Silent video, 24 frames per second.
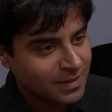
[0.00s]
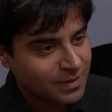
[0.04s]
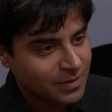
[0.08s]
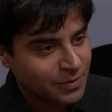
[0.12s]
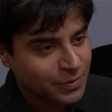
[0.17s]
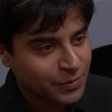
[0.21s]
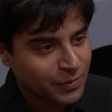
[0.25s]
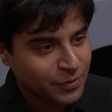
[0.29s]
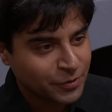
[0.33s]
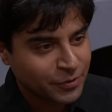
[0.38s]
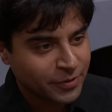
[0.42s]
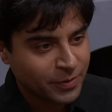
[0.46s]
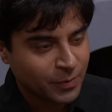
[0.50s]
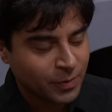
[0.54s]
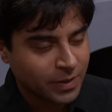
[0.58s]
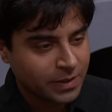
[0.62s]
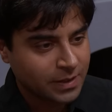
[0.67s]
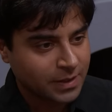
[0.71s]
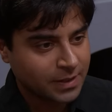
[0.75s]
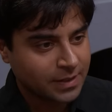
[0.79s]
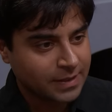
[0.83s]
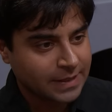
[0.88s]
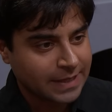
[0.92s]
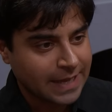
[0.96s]
I was wondering
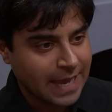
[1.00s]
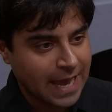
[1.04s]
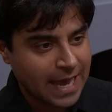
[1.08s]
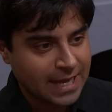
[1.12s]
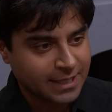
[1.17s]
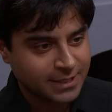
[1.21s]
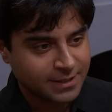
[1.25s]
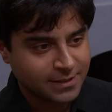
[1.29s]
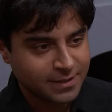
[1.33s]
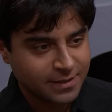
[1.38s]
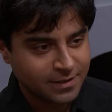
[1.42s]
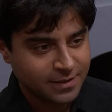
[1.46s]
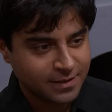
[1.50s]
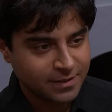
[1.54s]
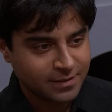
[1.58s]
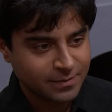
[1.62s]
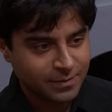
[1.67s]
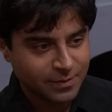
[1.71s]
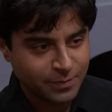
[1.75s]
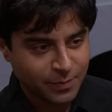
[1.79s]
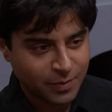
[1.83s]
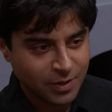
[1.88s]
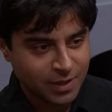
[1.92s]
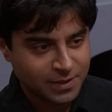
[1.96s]
what the
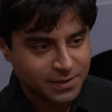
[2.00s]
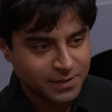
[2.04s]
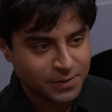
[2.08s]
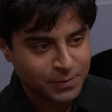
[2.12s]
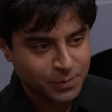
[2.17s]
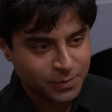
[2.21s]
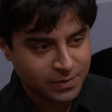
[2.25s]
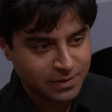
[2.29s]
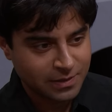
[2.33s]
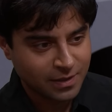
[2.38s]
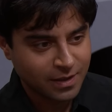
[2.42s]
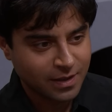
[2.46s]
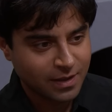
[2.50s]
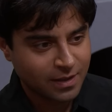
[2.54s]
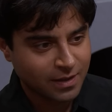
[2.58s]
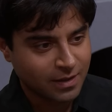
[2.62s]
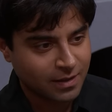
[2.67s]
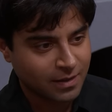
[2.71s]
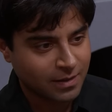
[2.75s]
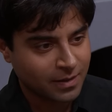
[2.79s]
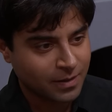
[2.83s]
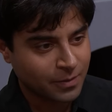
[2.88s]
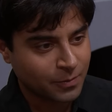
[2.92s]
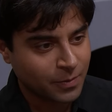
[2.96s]
casting process was like.
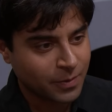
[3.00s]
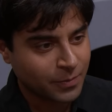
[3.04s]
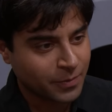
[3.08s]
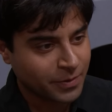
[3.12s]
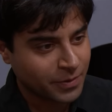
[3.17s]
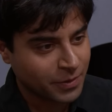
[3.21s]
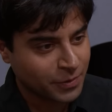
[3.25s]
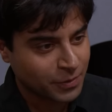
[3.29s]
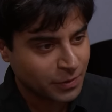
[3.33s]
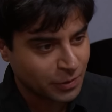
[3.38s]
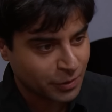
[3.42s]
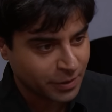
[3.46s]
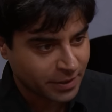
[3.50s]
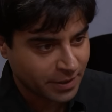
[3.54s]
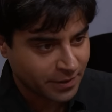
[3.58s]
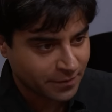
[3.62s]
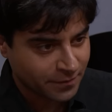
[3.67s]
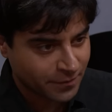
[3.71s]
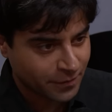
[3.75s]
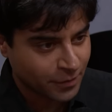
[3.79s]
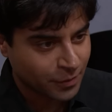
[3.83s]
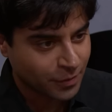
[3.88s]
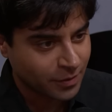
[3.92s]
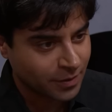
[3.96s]
Uh, what were you looking
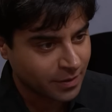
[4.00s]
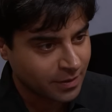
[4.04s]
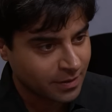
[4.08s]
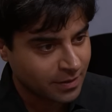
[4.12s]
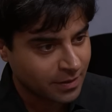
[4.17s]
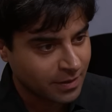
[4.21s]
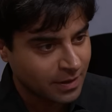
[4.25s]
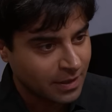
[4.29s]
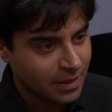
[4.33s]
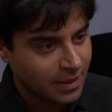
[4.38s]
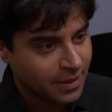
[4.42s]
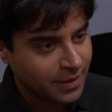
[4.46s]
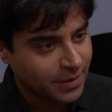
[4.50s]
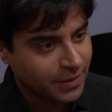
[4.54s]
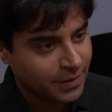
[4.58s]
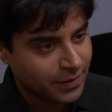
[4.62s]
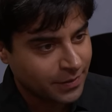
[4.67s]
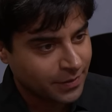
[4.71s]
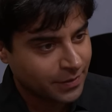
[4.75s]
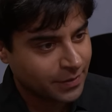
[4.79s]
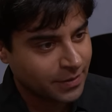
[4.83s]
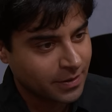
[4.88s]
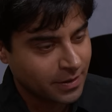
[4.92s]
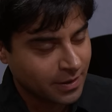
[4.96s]
for in
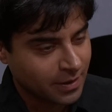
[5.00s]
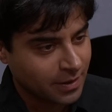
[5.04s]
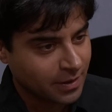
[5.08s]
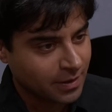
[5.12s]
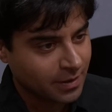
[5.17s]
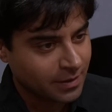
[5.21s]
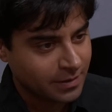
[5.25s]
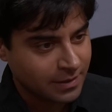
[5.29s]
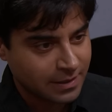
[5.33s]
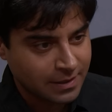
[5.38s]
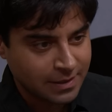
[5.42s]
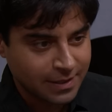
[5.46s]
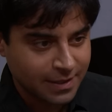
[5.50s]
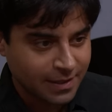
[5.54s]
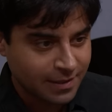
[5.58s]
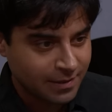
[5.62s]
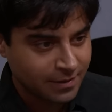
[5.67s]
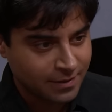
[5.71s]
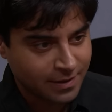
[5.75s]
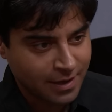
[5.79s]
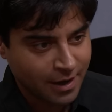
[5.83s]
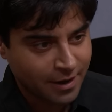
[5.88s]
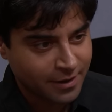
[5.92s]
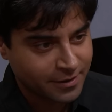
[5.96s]
your uh, the
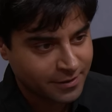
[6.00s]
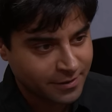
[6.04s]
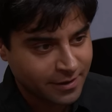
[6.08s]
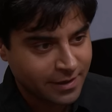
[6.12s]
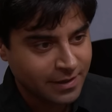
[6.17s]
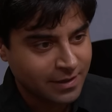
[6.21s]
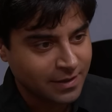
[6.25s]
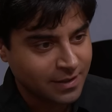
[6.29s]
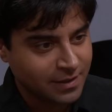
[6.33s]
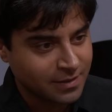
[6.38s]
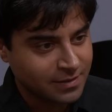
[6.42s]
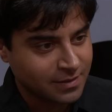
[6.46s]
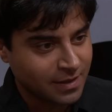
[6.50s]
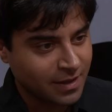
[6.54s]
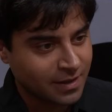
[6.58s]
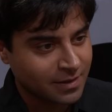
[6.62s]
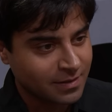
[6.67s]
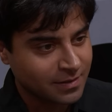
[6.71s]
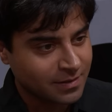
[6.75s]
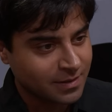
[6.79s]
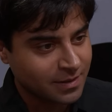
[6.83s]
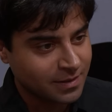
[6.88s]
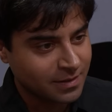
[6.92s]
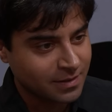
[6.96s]
lead character, at least?
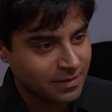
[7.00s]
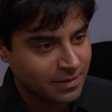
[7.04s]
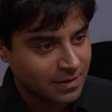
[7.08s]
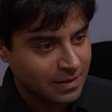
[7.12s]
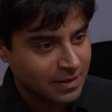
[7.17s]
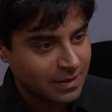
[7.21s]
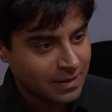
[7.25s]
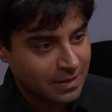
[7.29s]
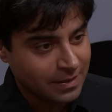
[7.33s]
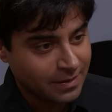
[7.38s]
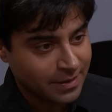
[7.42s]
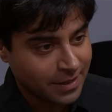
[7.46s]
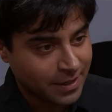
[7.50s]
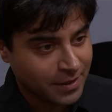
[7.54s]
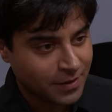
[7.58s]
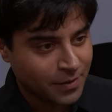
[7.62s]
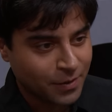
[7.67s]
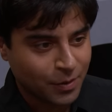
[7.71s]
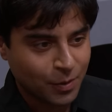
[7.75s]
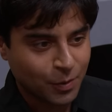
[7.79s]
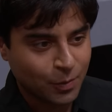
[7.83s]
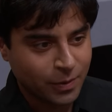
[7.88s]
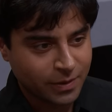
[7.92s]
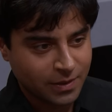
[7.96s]
And did they
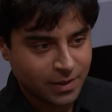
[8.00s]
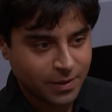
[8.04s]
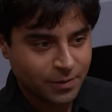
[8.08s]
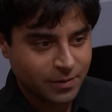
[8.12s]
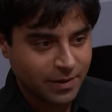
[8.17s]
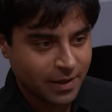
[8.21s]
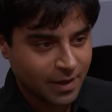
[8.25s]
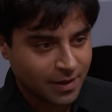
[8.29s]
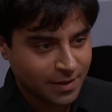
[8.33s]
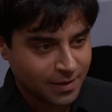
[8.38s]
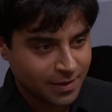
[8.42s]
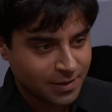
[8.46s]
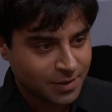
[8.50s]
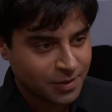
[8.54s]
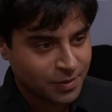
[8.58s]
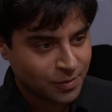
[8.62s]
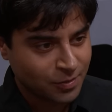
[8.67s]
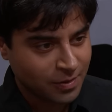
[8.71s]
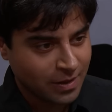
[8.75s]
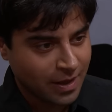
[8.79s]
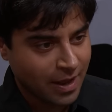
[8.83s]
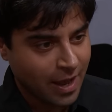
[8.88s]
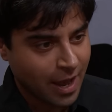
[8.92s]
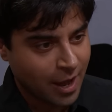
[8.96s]
know what they were getting
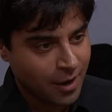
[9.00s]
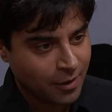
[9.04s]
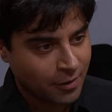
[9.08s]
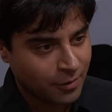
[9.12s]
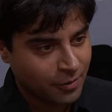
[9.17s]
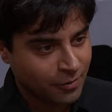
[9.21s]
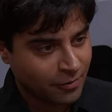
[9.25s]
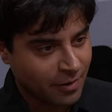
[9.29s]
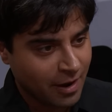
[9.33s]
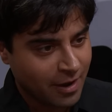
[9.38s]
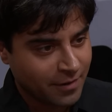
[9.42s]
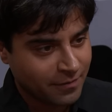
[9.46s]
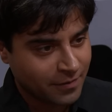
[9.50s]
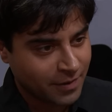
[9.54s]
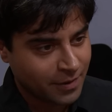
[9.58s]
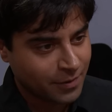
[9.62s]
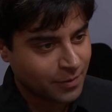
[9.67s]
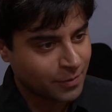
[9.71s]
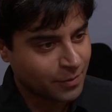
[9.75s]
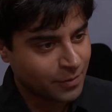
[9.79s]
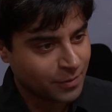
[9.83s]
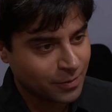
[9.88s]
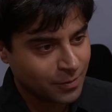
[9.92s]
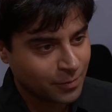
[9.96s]
into, uh, how
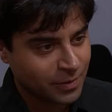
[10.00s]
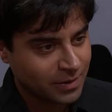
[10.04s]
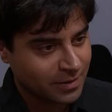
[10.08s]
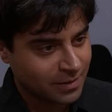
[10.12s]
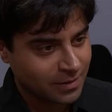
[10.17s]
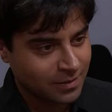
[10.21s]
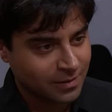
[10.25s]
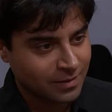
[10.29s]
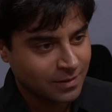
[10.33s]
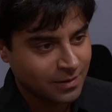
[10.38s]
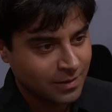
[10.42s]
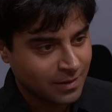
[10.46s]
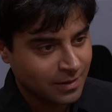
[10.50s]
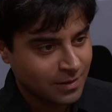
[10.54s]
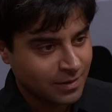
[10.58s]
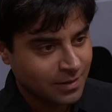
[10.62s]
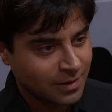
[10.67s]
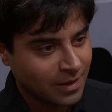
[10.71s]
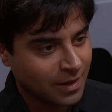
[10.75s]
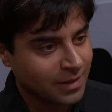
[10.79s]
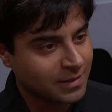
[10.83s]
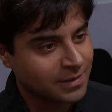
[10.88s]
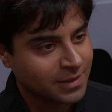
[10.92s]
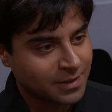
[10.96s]
graphic or what the
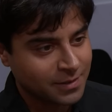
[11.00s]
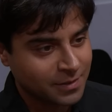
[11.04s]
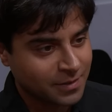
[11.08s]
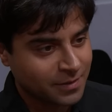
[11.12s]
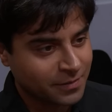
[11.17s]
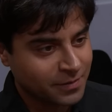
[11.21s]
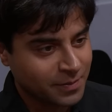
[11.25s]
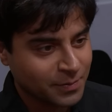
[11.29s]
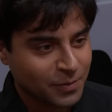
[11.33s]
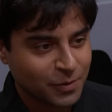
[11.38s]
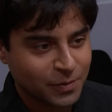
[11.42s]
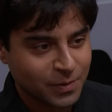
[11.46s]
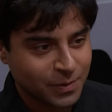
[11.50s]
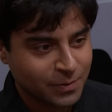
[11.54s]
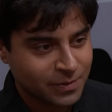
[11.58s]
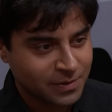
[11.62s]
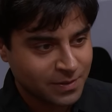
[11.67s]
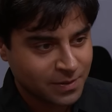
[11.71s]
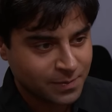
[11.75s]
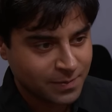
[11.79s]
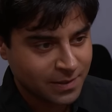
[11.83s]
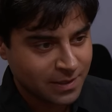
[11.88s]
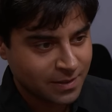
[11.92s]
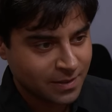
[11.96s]
content of the movie was
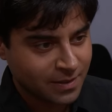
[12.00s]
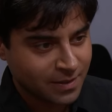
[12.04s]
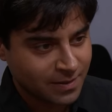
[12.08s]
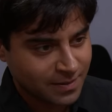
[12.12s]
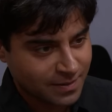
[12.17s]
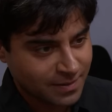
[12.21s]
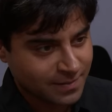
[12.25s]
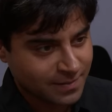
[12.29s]
going to be like?